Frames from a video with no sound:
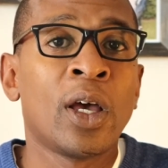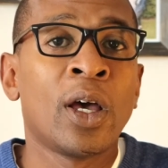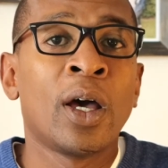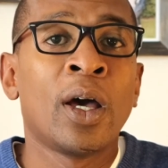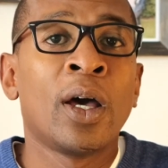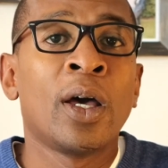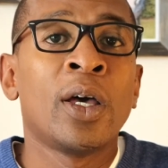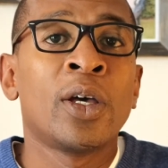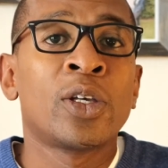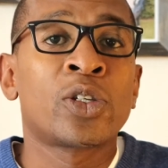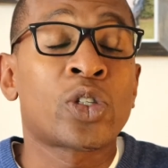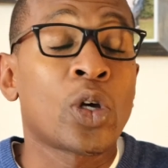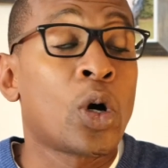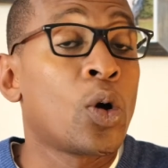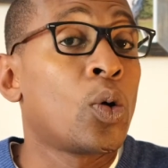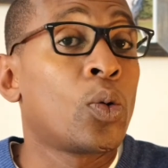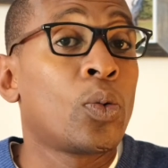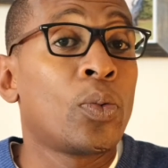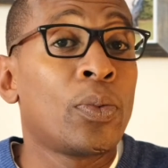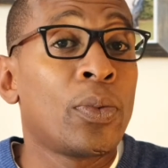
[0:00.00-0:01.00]
So
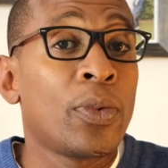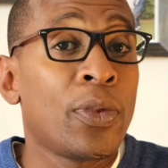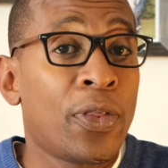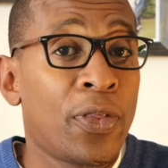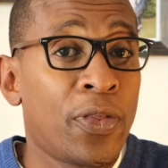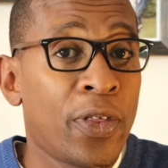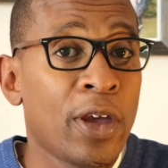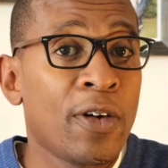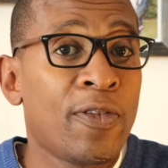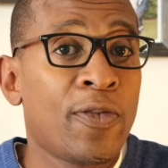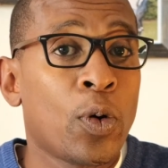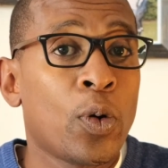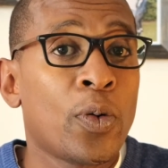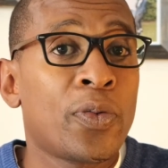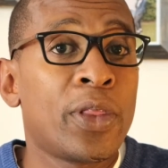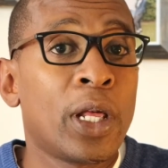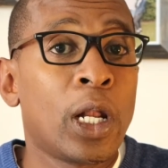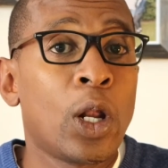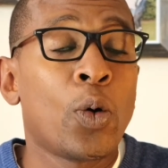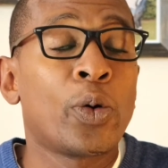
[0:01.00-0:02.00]
therefore, the
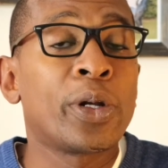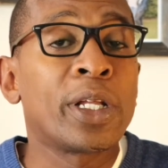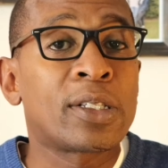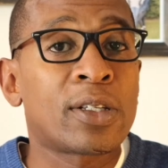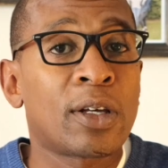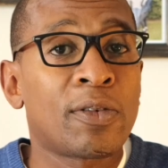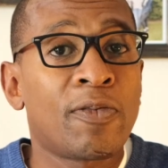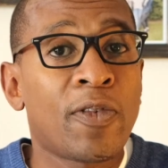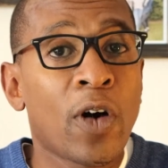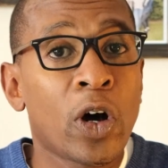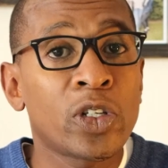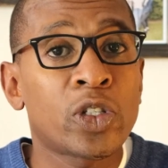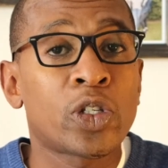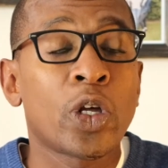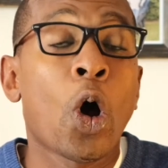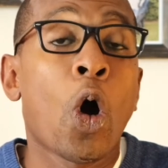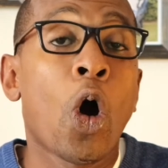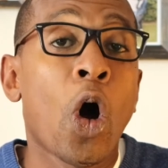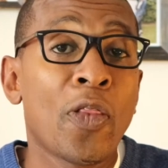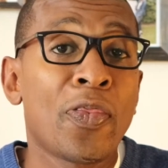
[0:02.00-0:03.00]
loan is advanced
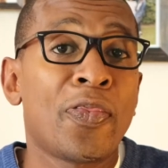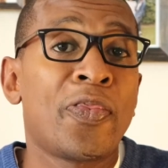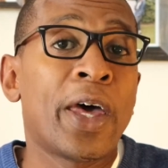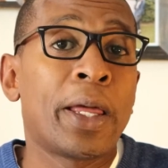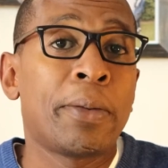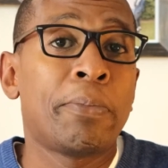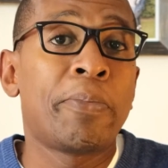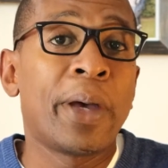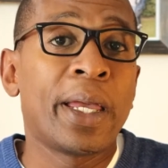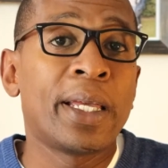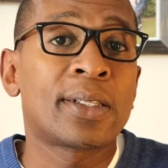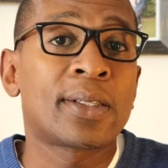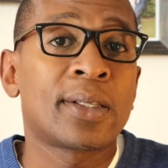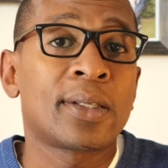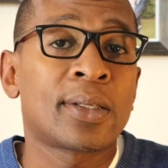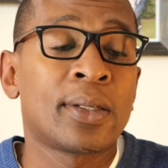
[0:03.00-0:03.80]
on that basis.